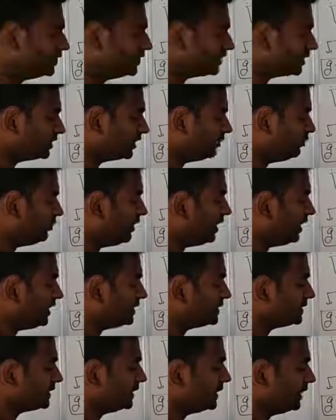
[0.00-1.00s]
So that
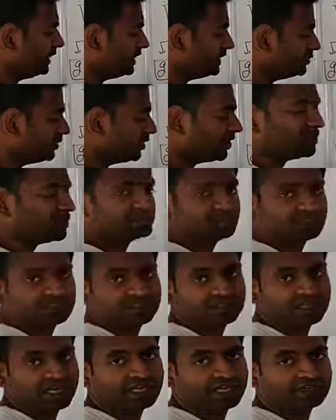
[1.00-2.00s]
means it is because of
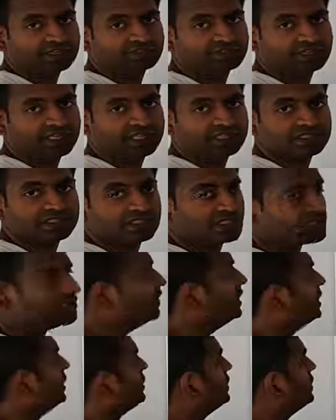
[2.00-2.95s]
the state of rest.